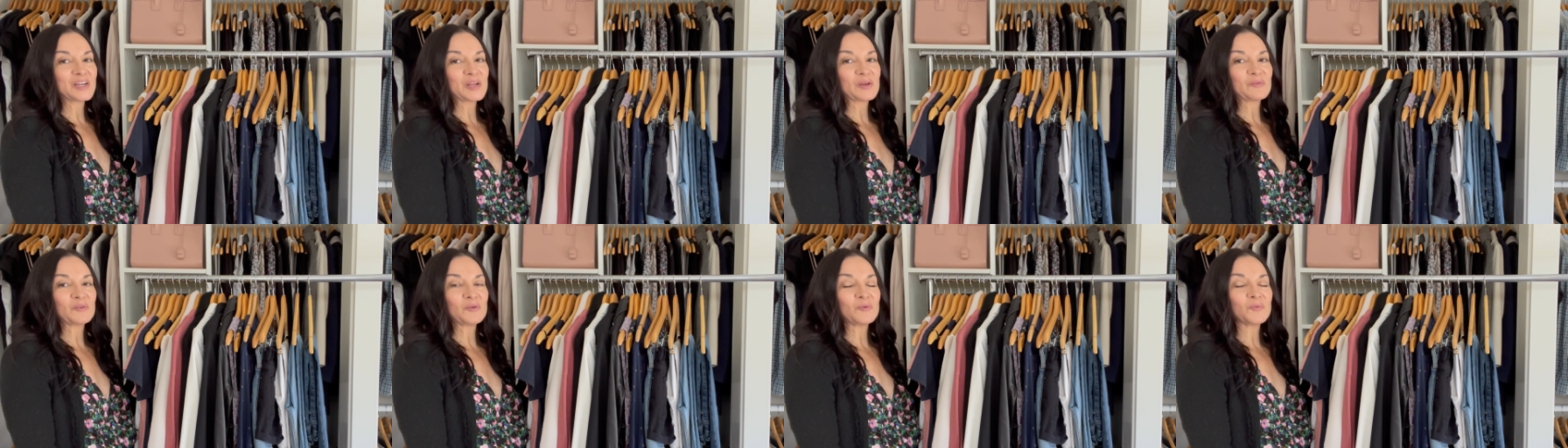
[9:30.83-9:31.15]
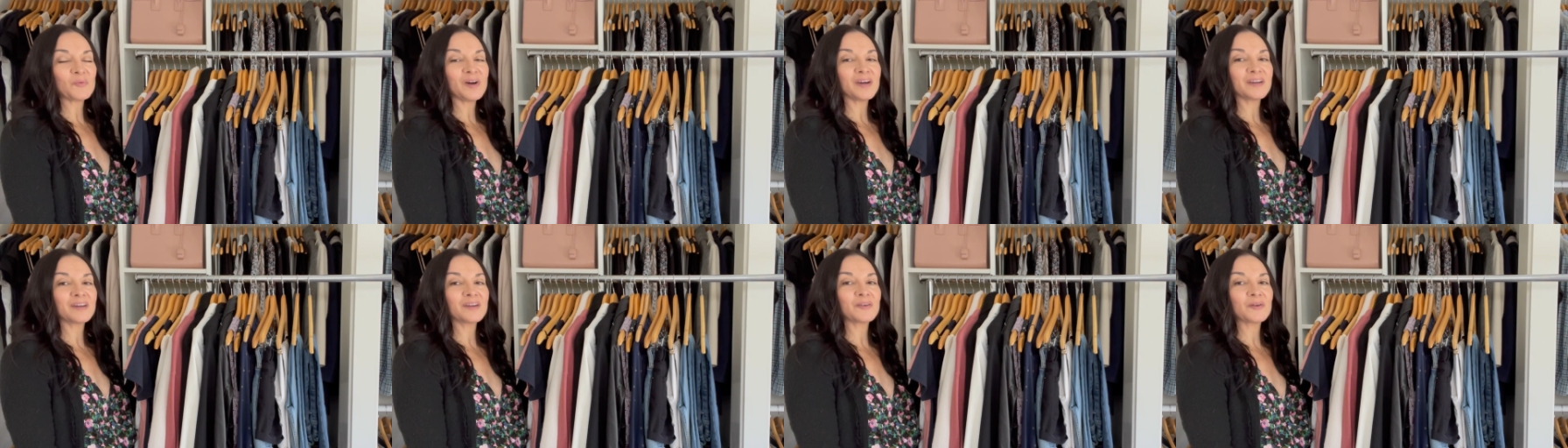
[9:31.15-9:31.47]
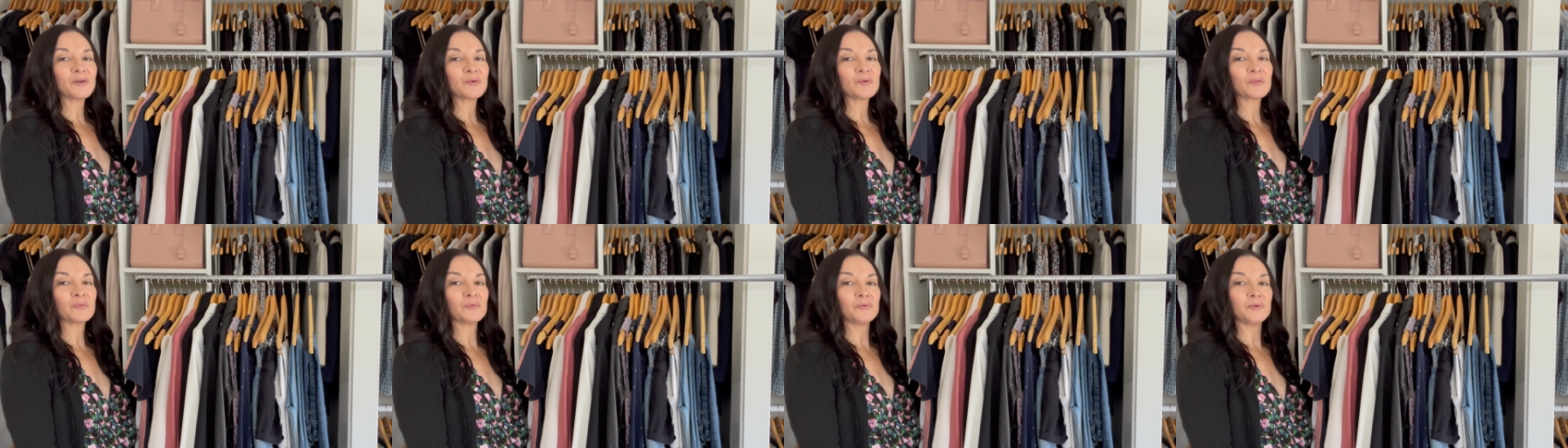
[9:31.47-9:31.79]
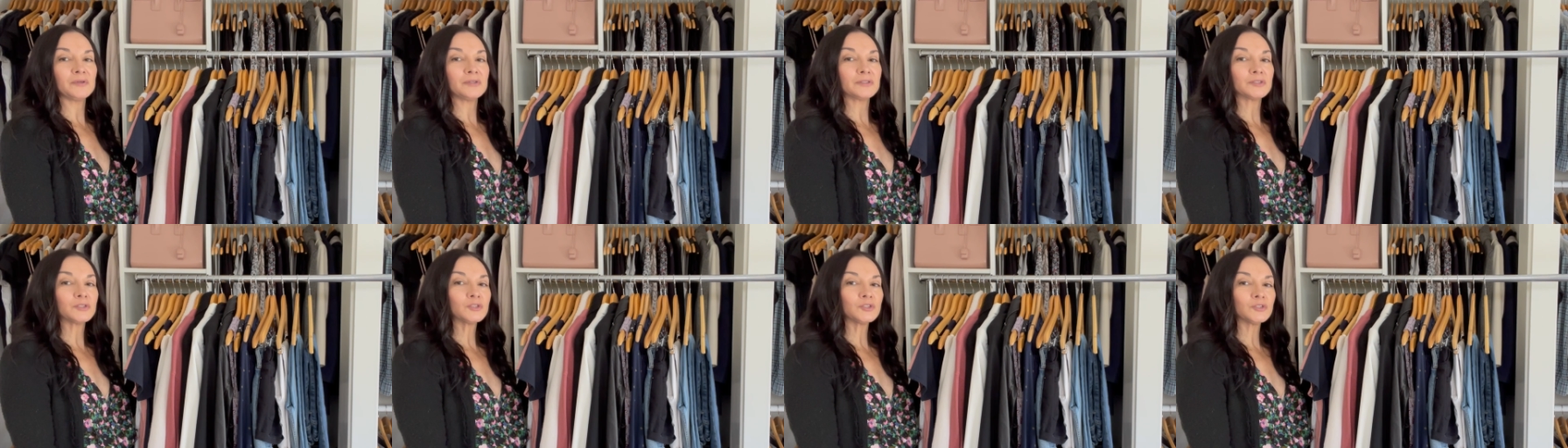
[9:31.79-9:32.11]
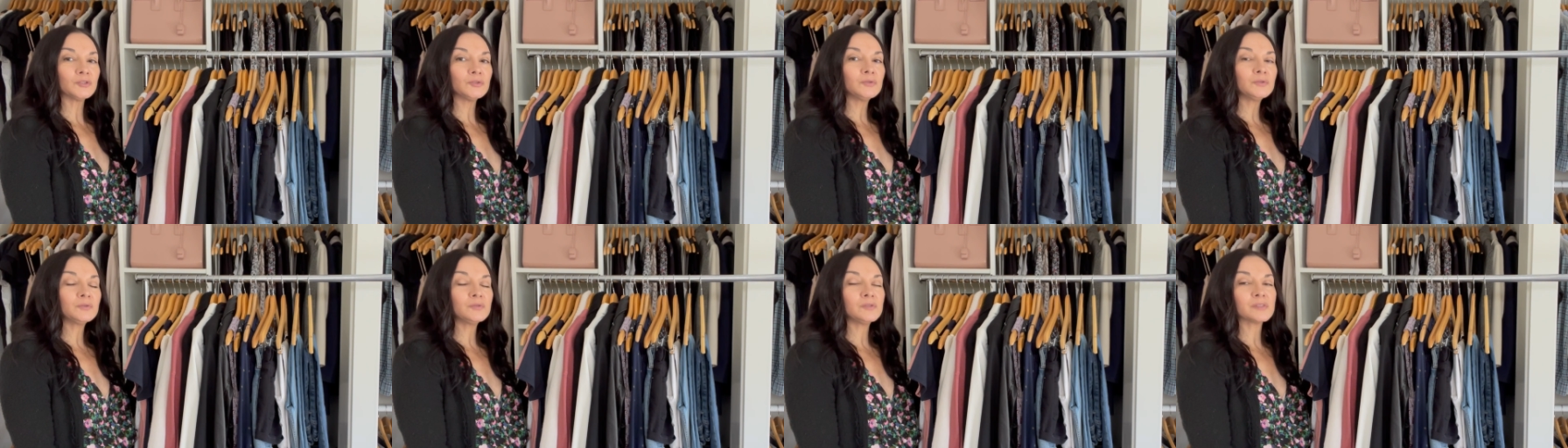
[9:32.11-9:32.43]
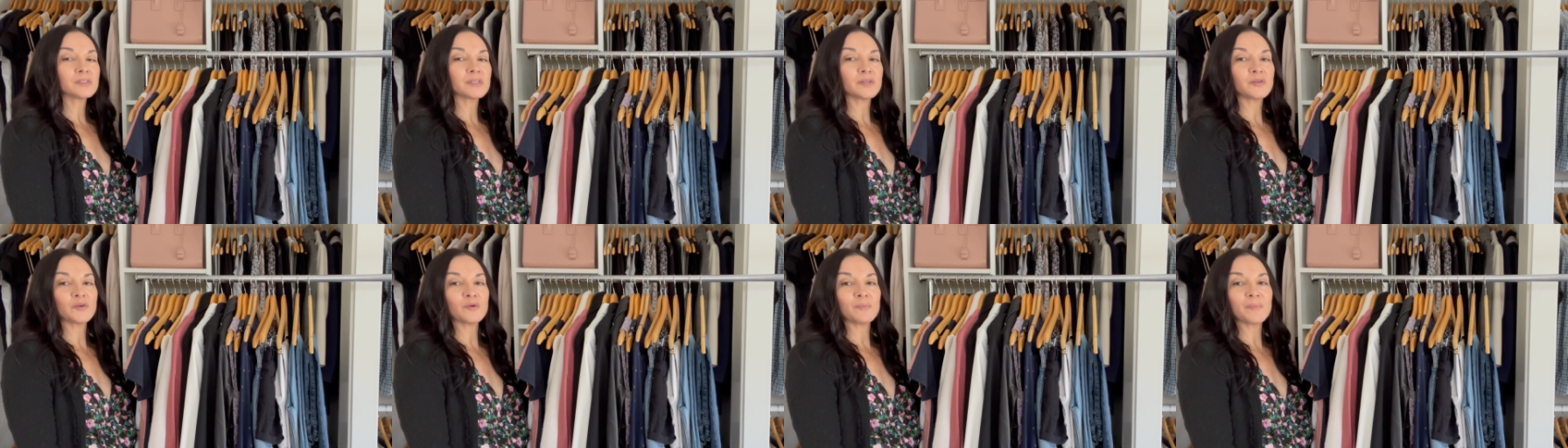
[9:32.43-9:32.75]
if you want to go through your shoes
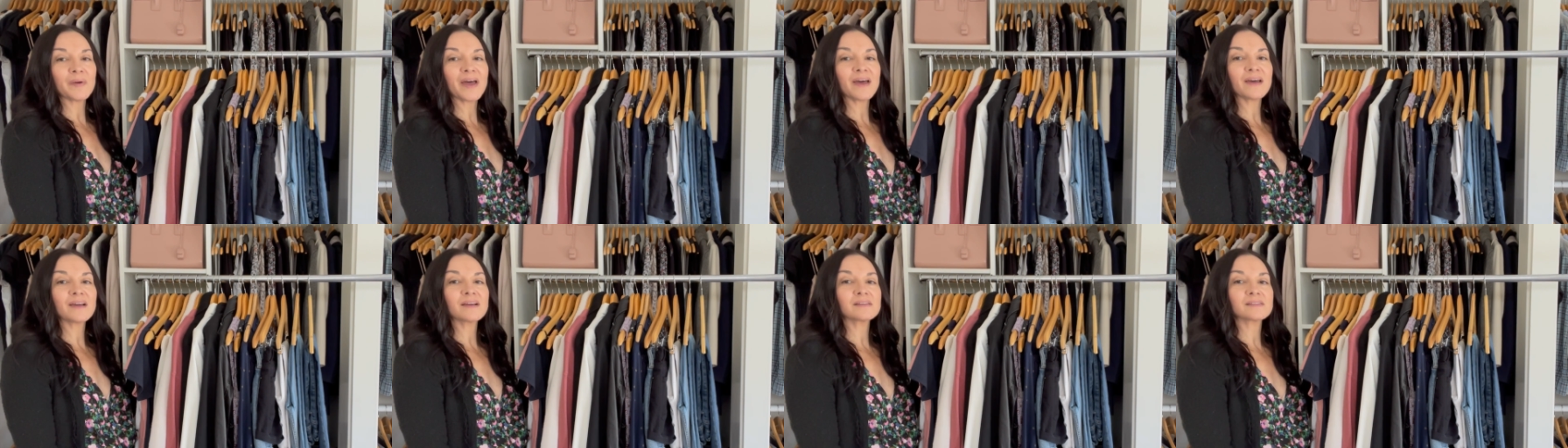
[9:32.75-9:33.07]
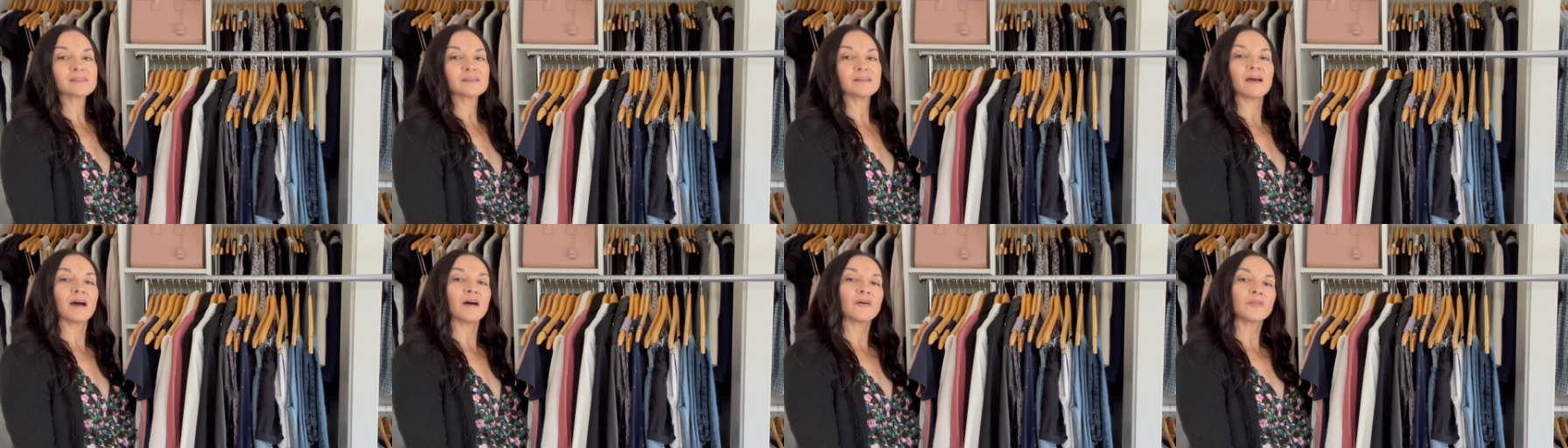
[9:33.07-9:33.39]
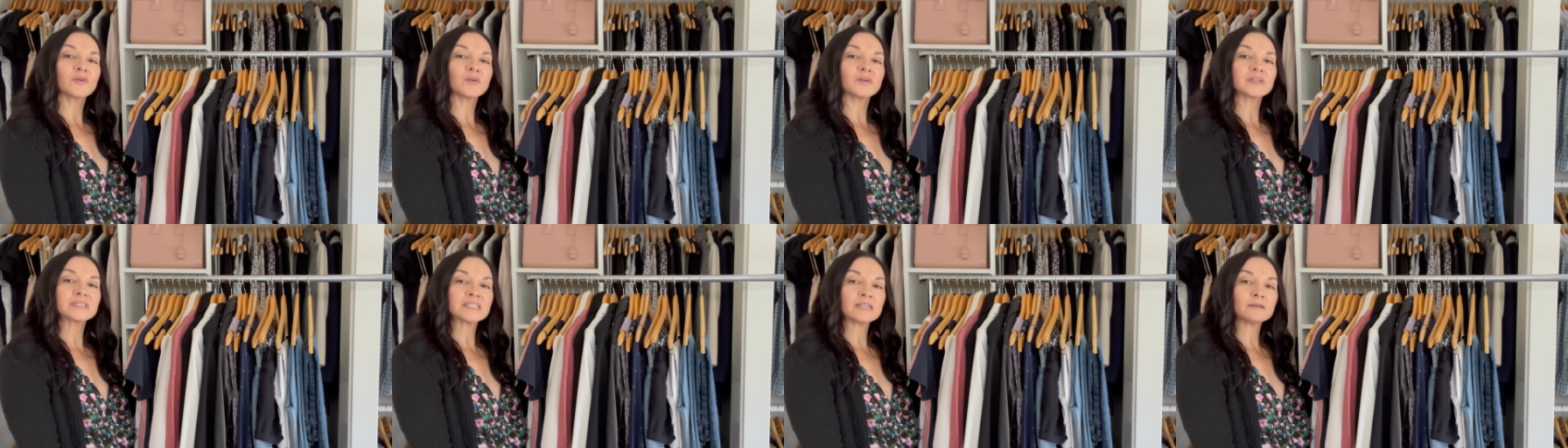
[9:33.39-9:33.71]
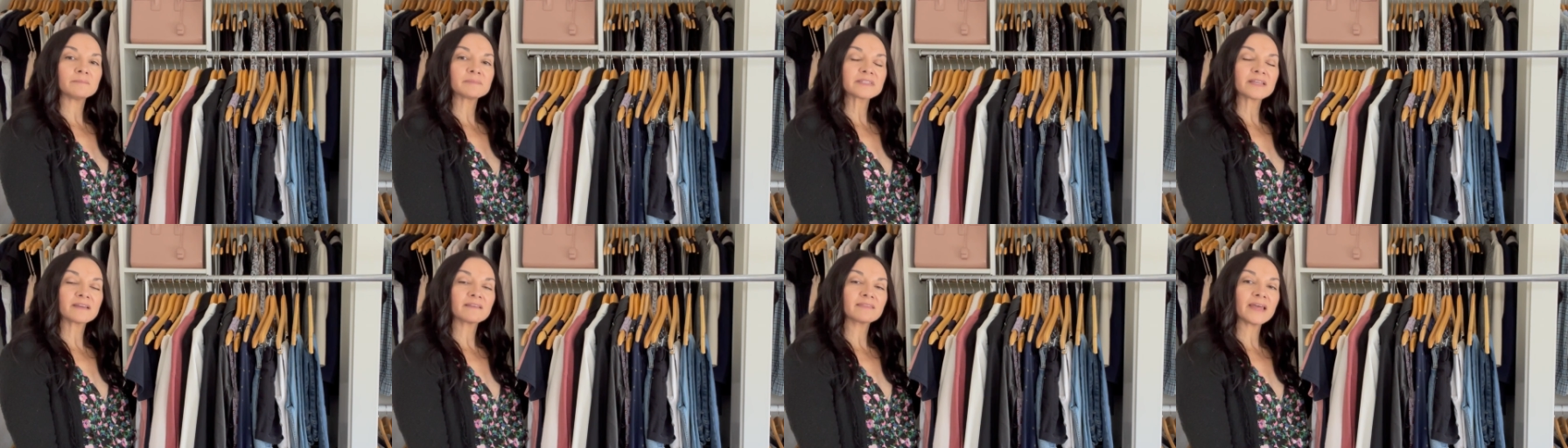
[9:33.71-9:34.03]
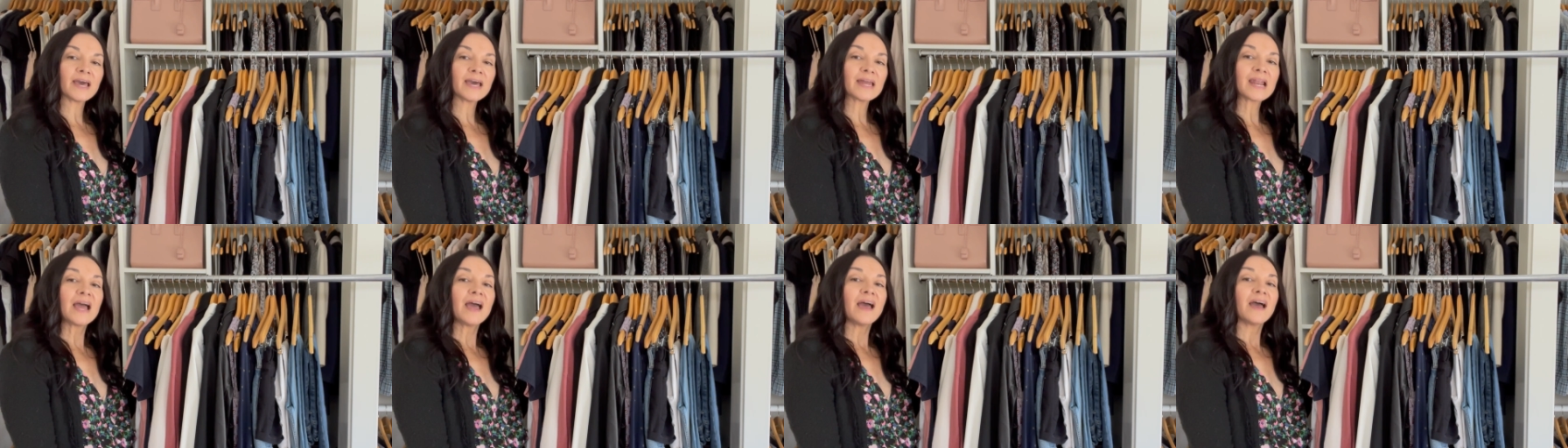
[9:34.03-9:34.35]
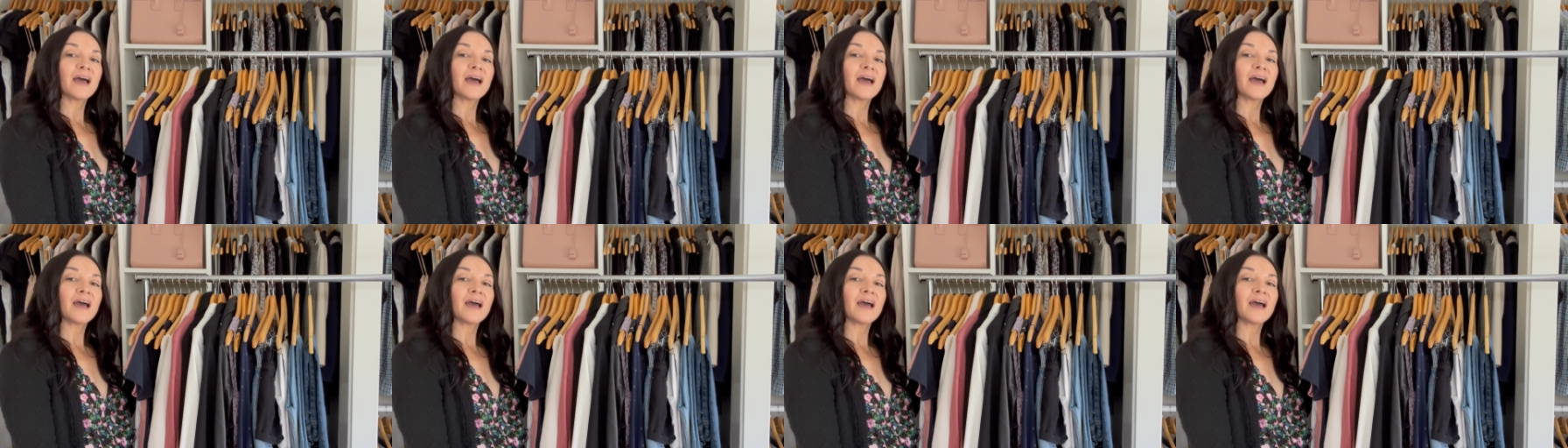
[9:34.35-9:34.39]
and your bags and other tips like that,